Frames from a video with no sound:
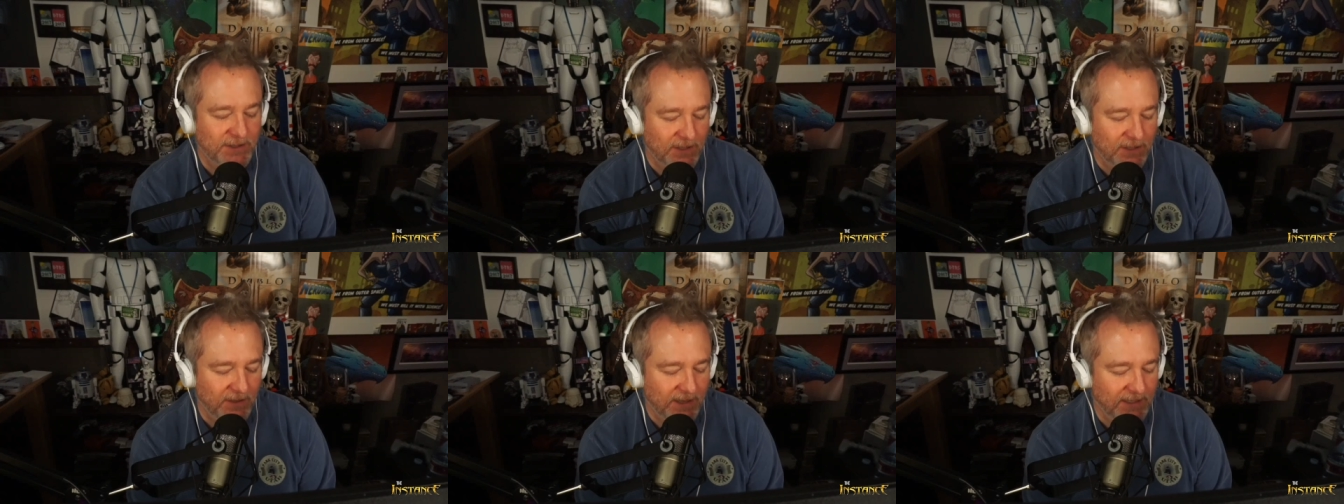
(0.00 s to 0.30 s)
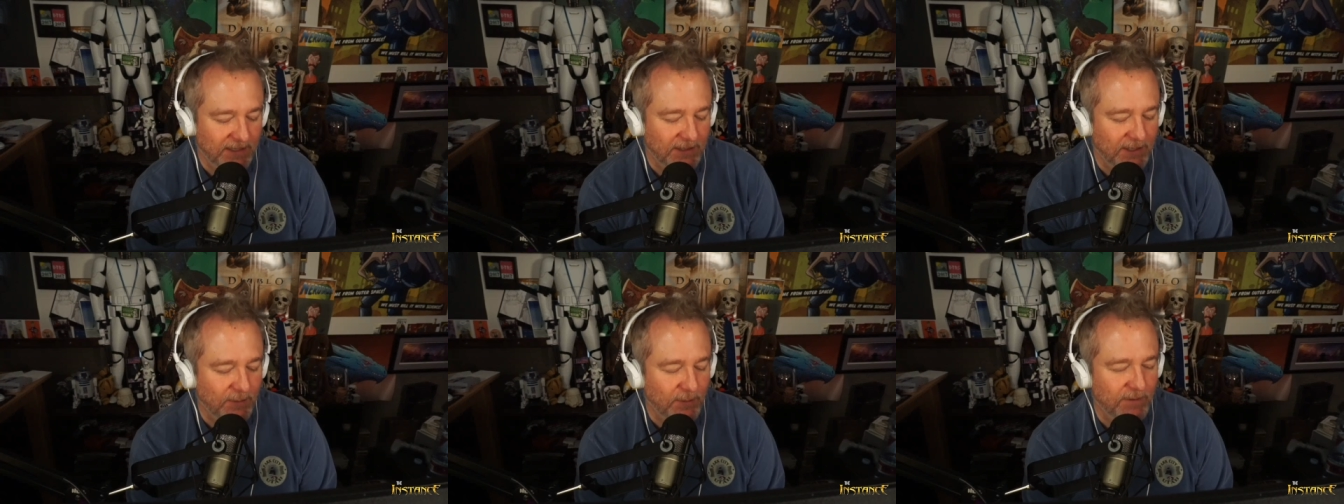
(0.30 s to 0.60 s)
They're
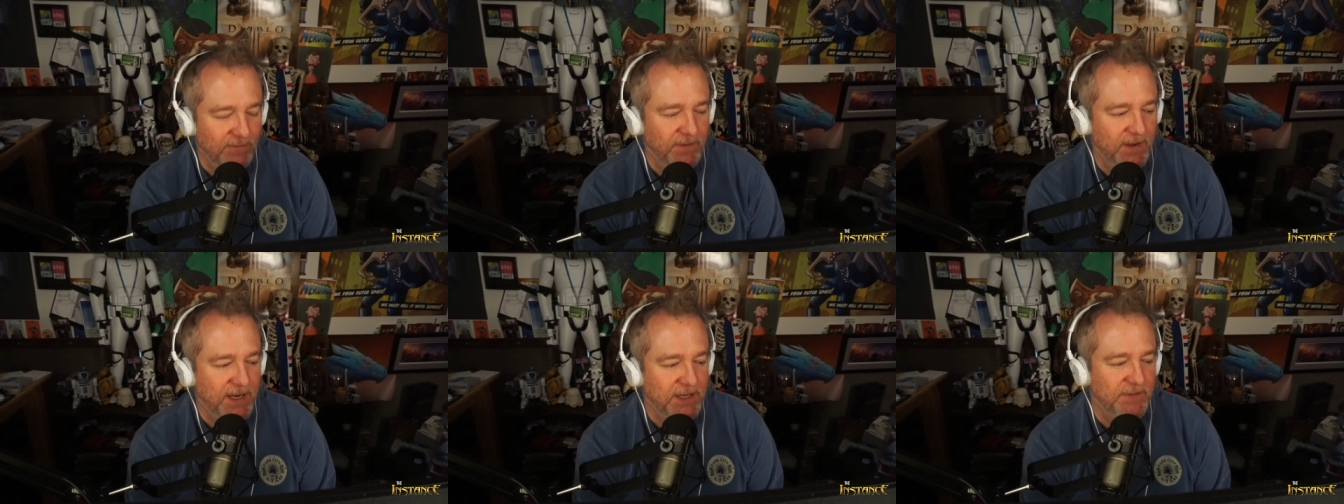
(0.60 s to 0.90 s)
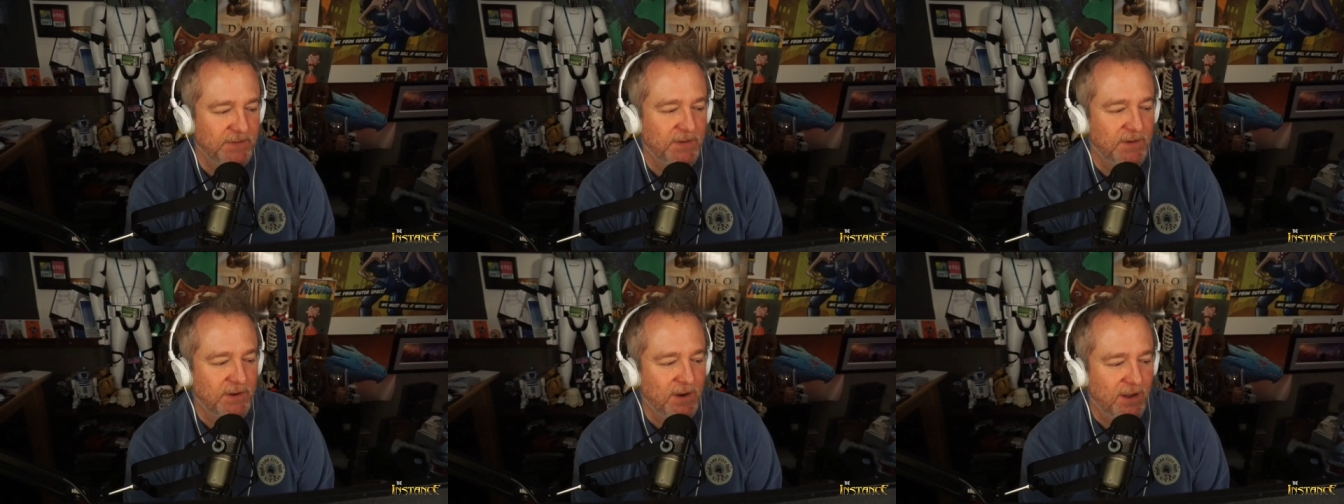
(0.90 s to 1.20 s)
getting their
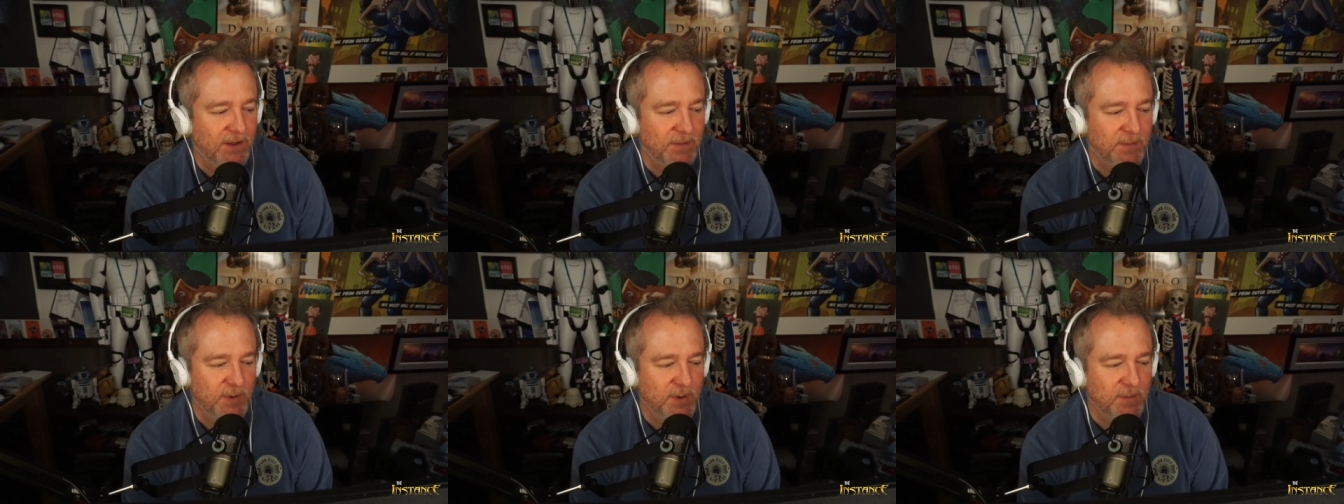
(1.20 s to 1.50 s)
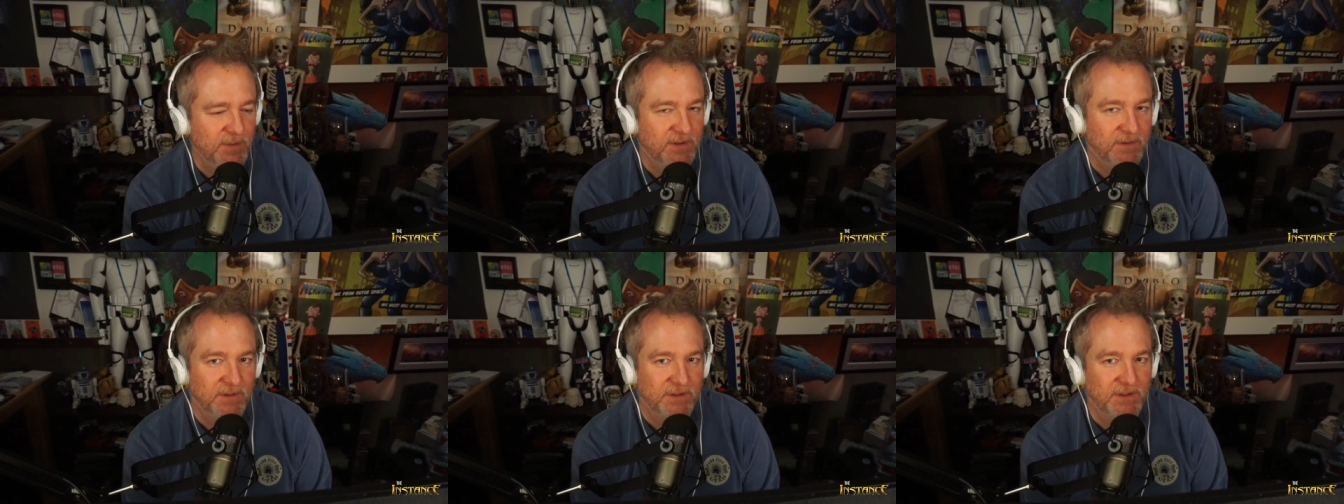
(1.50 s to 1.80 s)
revenge for all the
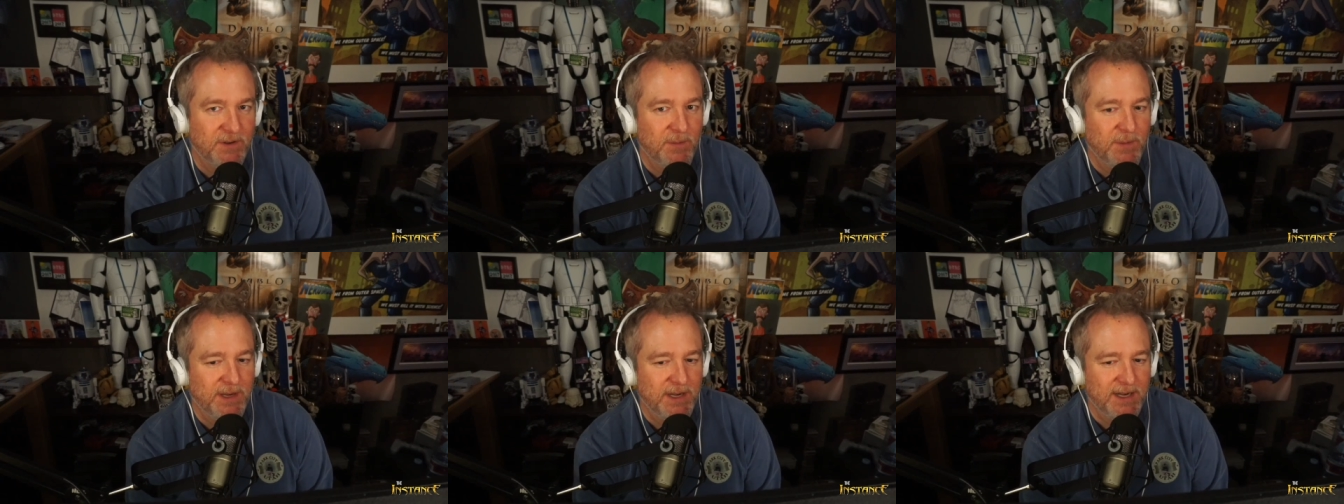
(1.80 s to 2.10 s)
boobs like for so many